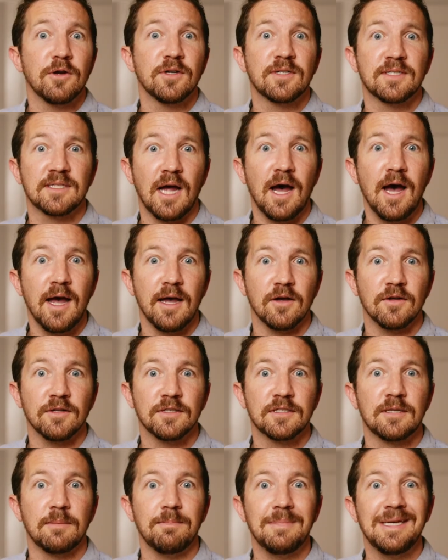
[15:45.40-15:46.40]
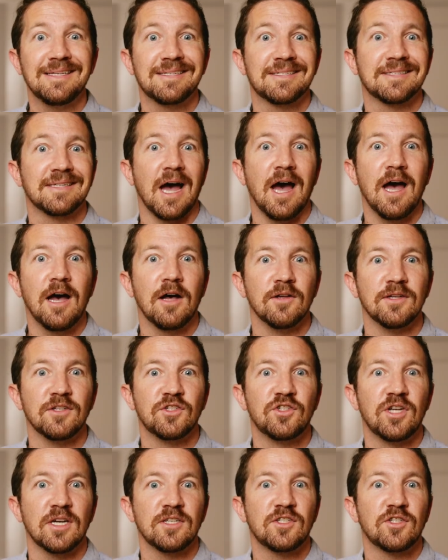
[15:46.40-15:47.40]
your style. To me, style is
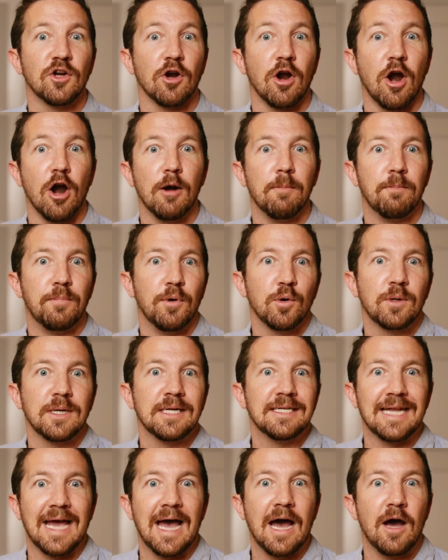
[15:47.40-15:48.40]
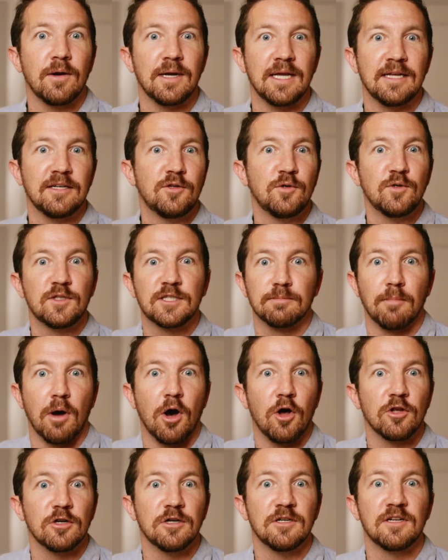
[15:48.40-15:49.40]
just your art broken down into
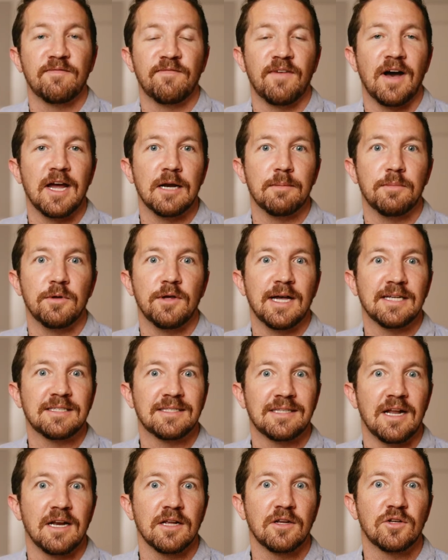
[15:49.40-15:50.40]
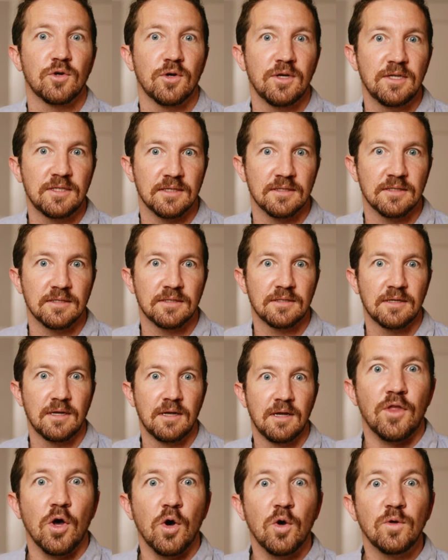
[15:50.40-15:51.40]
smaller, definable aesthetic choices.
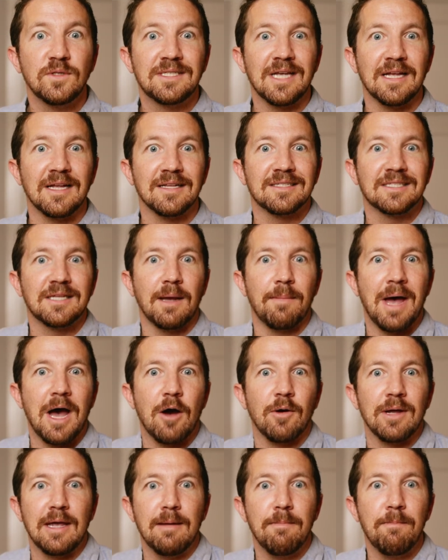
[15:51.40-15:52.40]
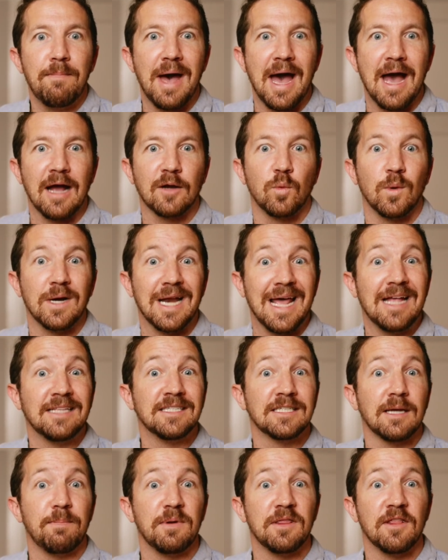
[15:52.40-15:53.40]
Those that somehow impact what
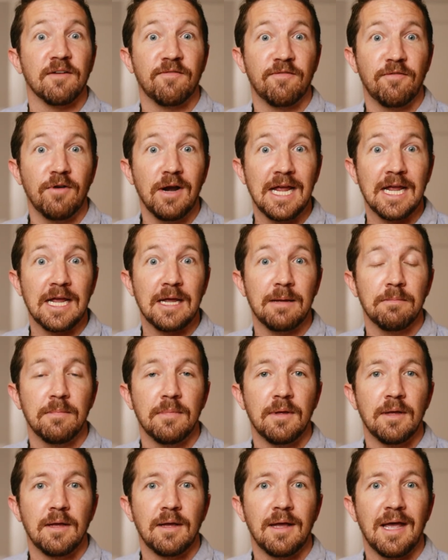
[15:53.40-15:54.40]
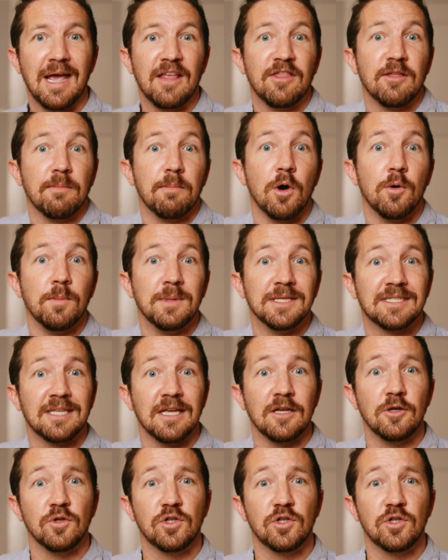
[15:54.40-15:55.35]
ends up in the frame and the moments that you